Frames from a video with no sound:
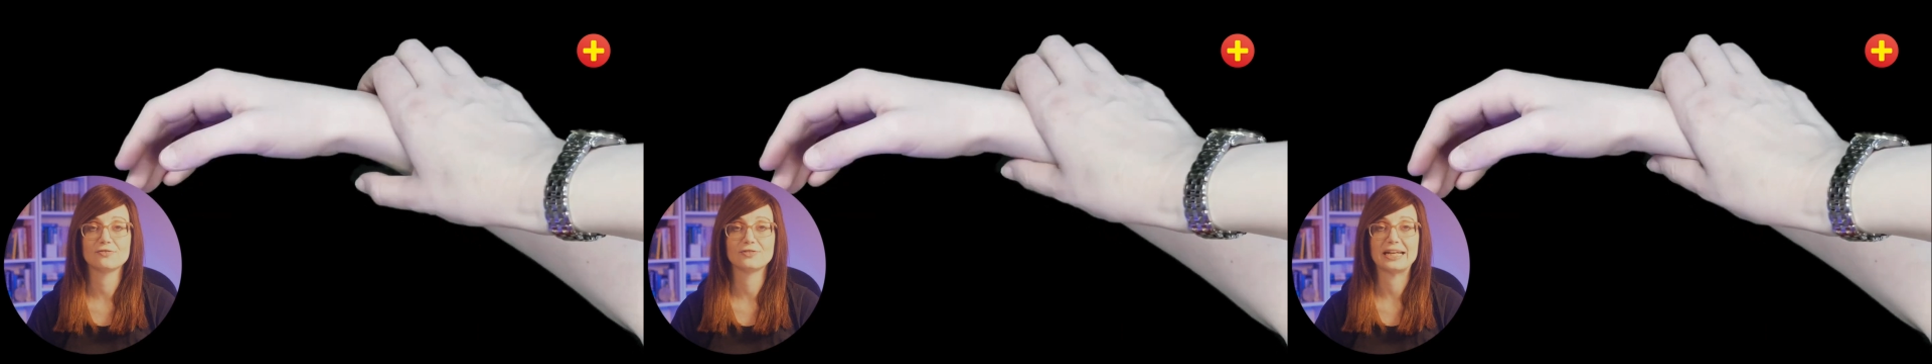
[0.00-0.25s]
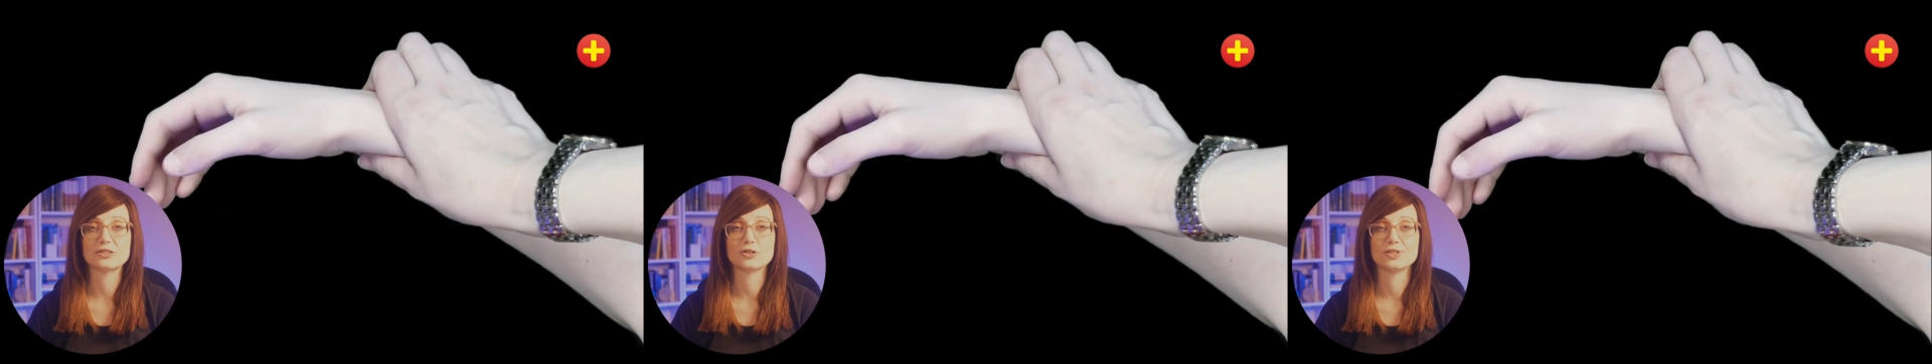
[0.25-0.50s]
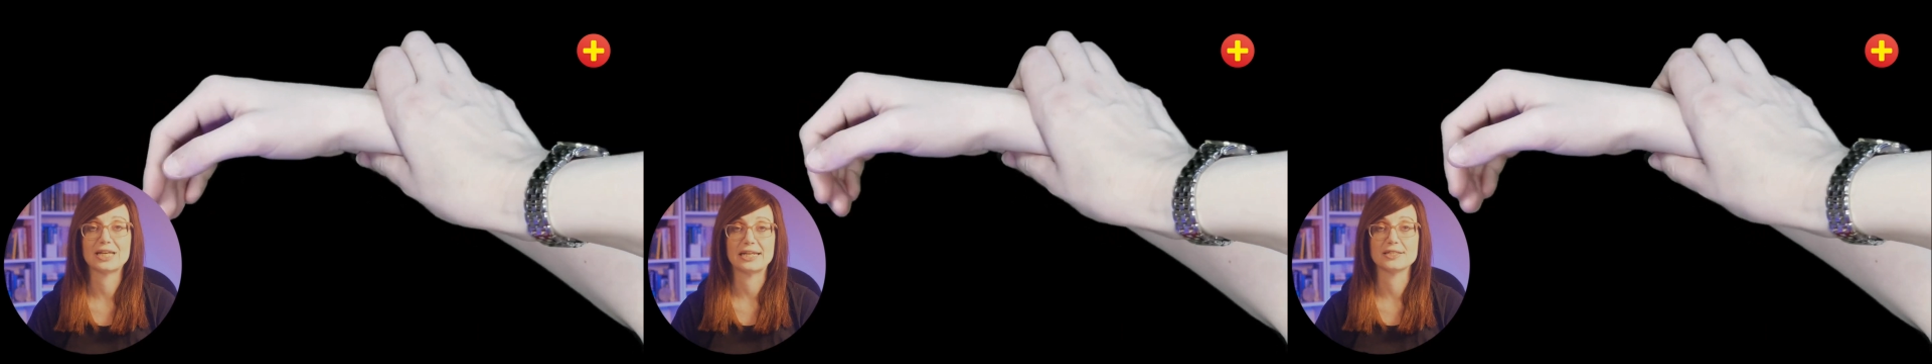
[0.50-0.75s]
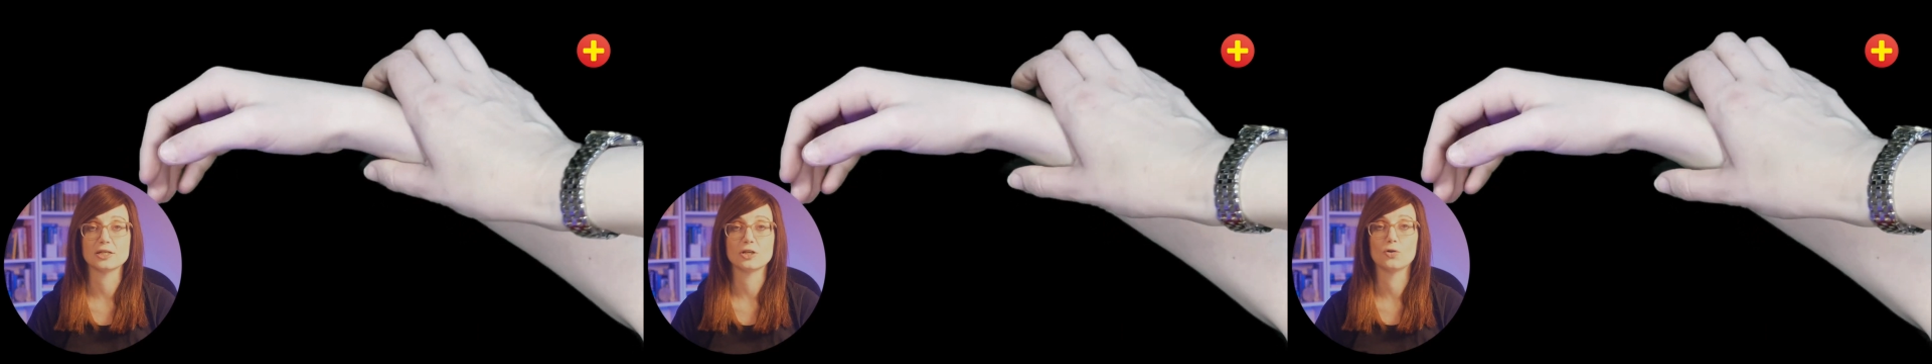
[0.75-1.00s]
flexor
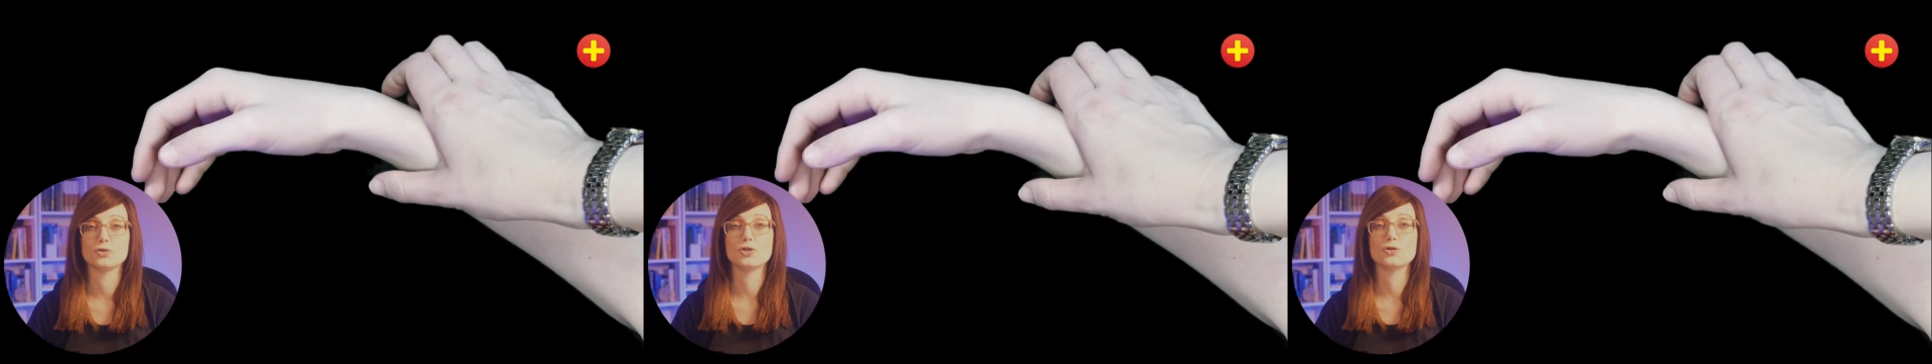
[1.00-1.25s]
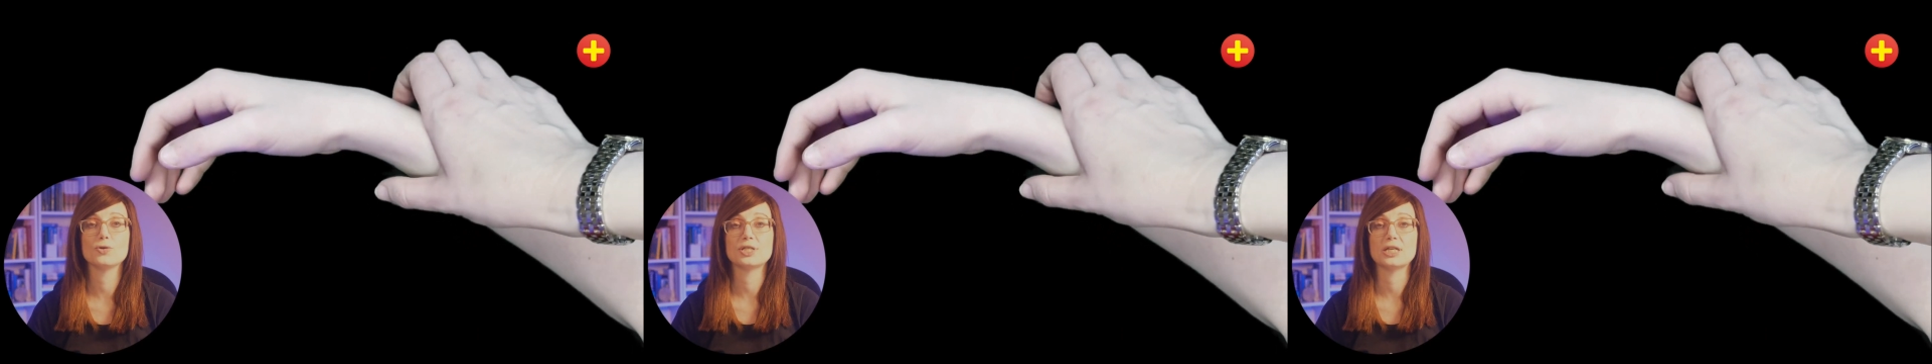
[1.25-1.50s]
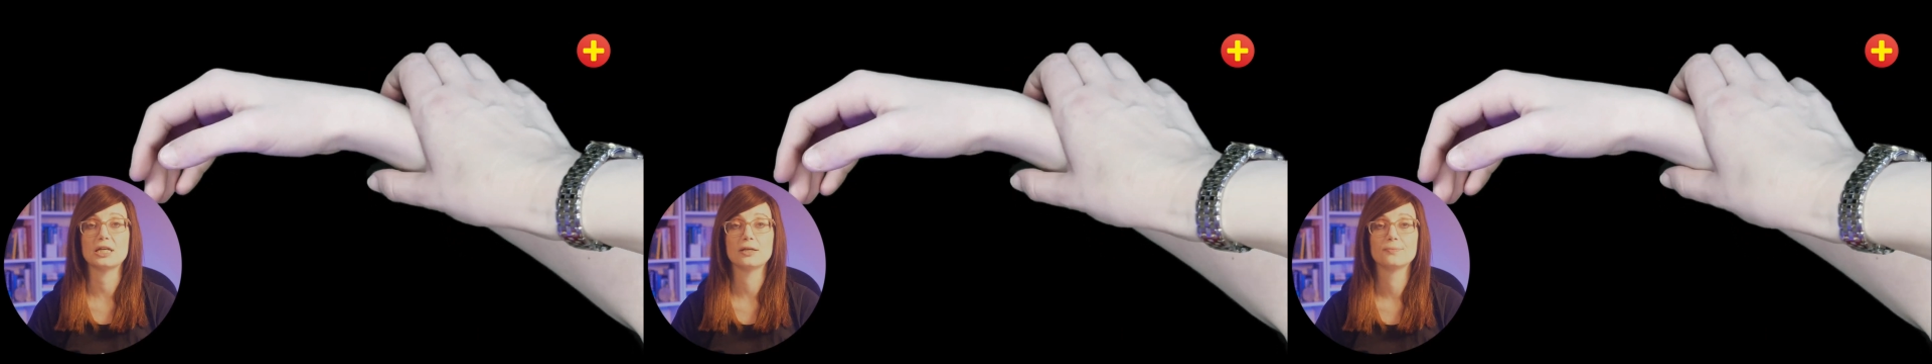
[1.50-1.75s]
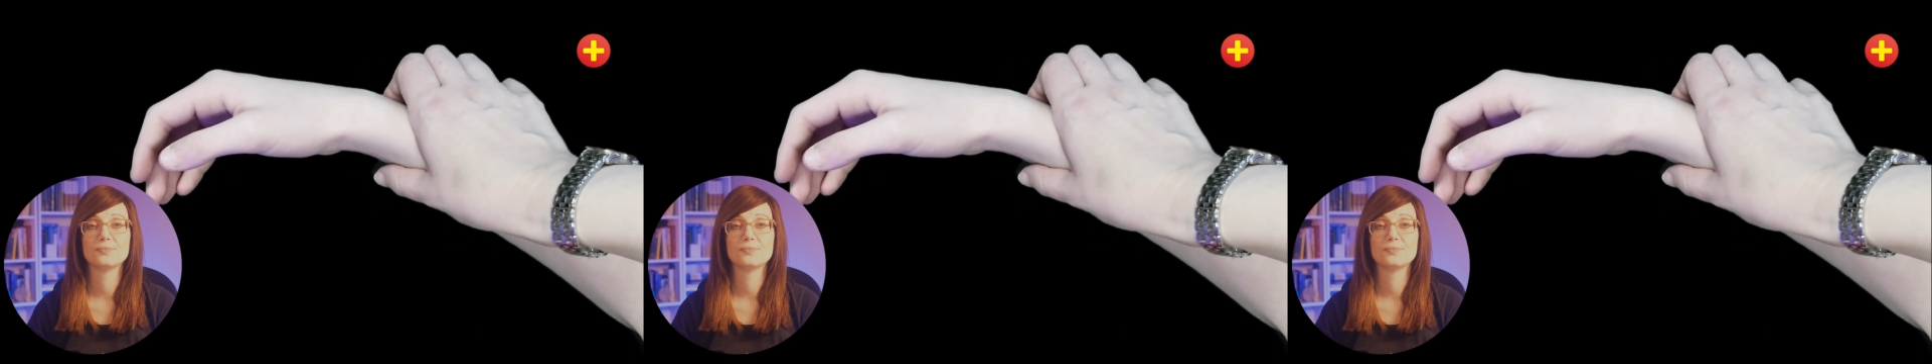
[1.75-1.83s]
tendon continuity.